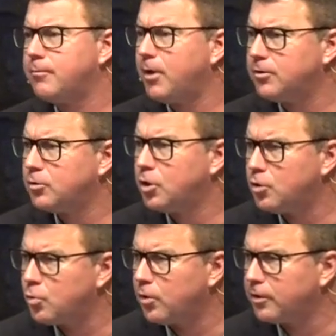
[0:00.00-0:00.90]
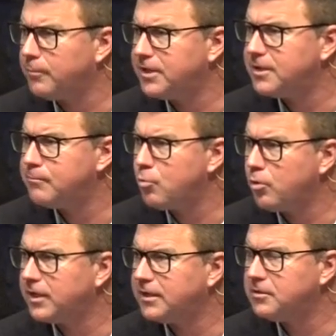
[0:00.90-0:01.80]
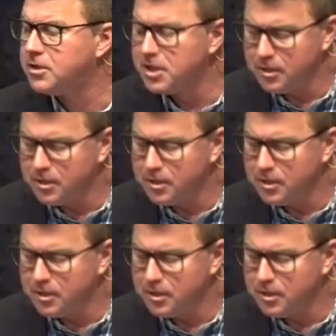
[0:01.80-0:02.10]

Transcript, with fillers: mon- go to work Monday morning